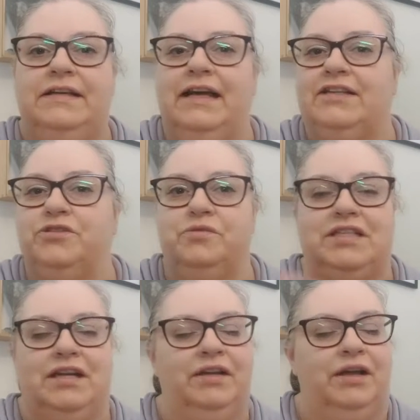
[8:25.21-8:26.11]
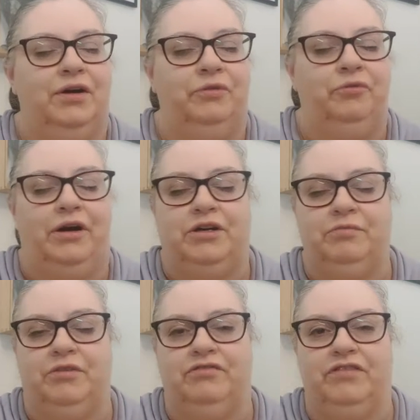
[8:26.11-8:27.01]
As always, I welcome
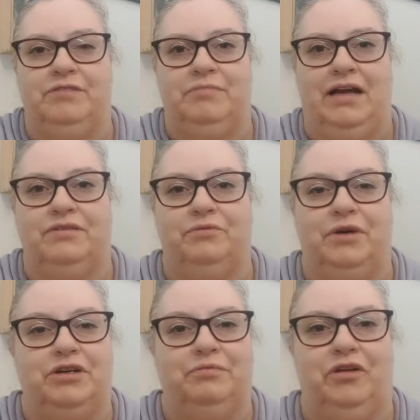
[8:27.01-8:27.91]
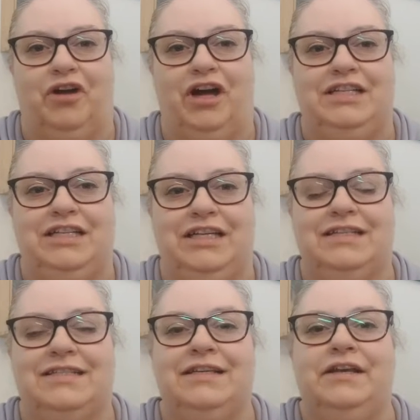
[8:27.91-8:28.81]
your feedback, welcome your
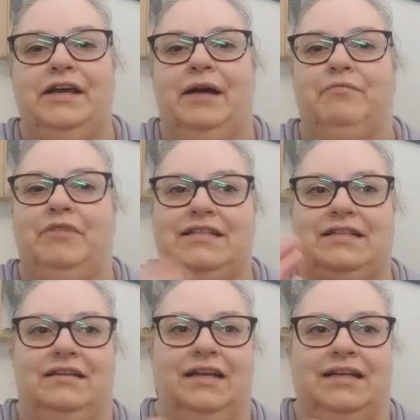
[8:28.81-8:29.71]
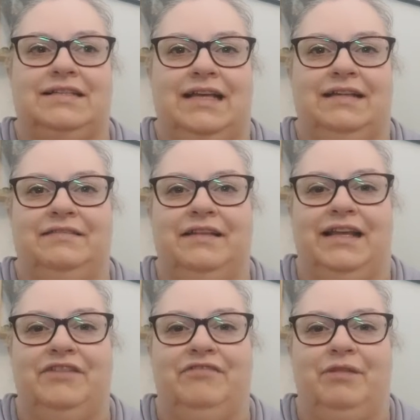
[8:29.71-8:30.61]
ideas. And Melissa, like I said,
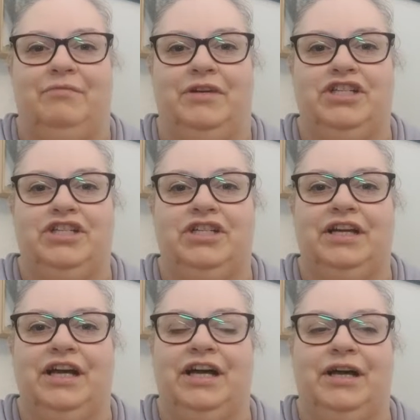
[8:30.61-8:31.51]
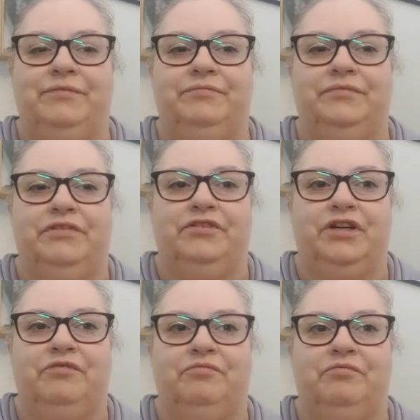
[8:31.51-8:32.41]
thank you very much for
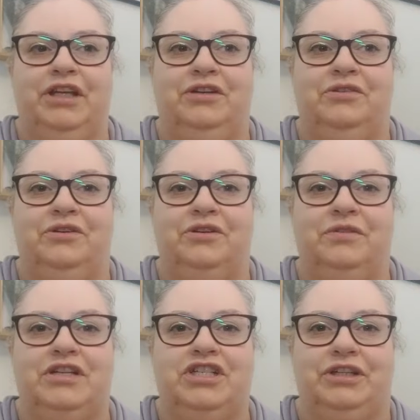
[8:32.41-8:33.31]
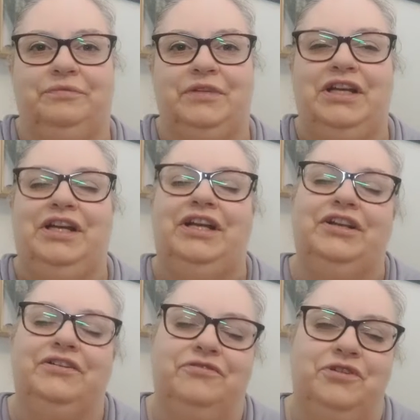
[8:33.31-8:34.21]
giving me your question.
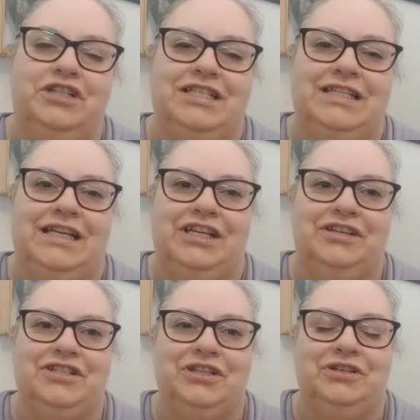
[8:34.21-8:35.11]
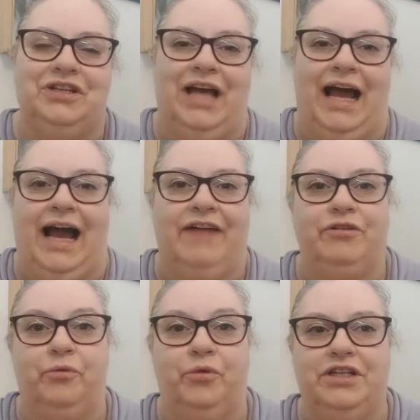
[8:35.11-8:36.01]
Look forward to seeing you soon. Have a
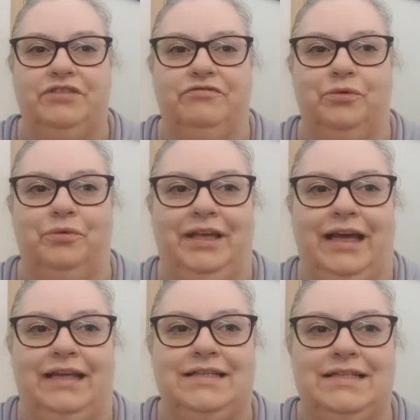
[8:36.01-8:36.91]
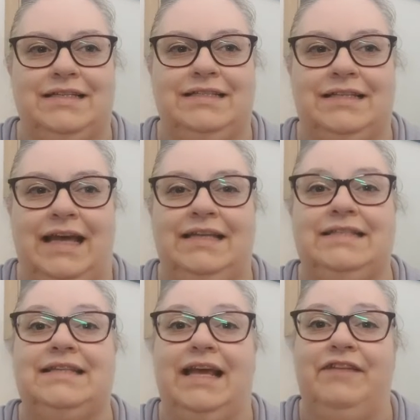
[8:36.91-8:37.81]
wonderful weekend. Stay
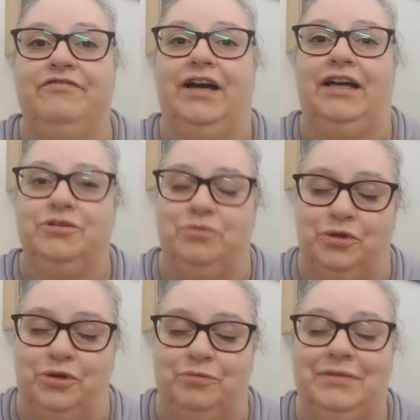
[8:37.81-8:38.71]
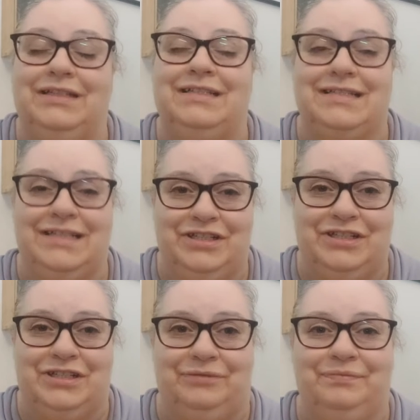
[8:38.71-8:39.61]
safe and warm, and see you
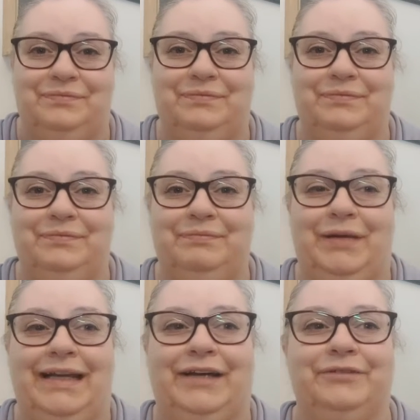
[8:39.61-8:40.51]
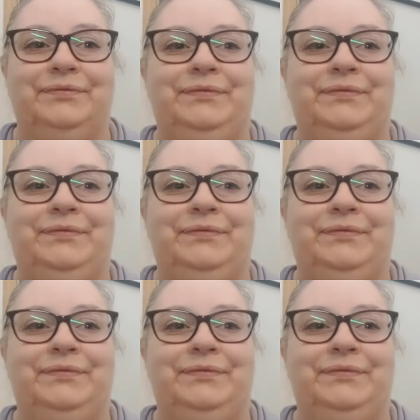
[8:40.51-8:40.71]
soon. Bye now.